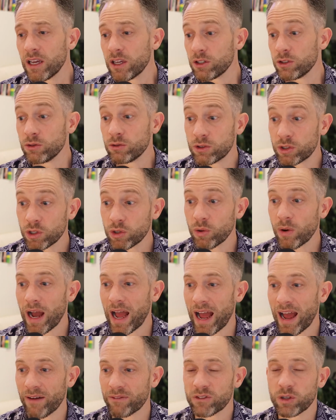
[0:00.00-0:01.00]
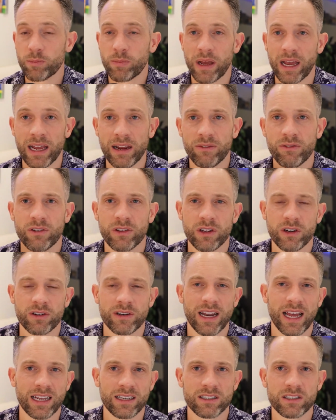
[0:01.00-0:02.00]
You do have to pay for their
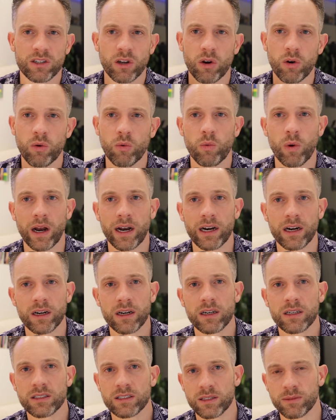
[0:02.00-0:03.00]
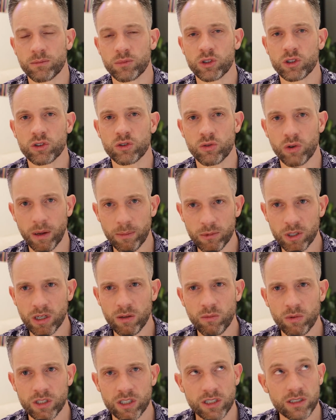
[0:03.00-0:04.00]
Nest Aware subscription
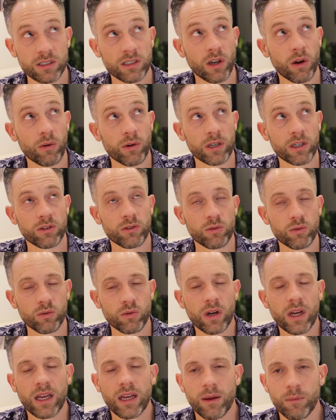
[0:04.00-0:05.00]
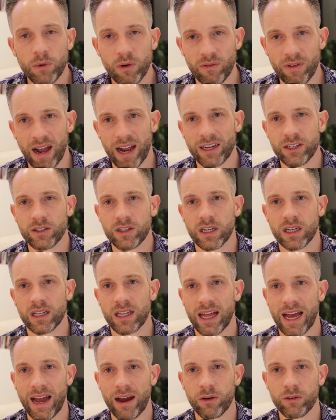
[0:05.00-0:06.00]
subscription, which is going to provide you the
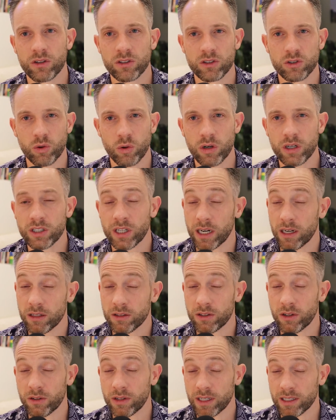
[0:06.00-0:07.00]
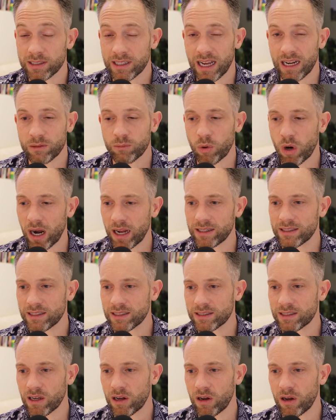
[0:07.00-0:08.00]
cloud storage. I don't know the exact
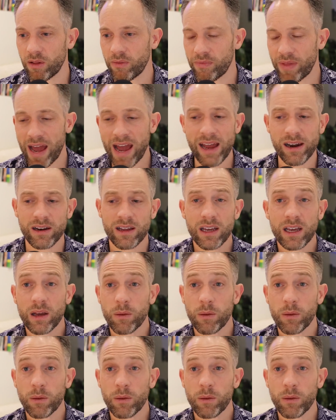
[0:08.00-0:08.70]
prices on that,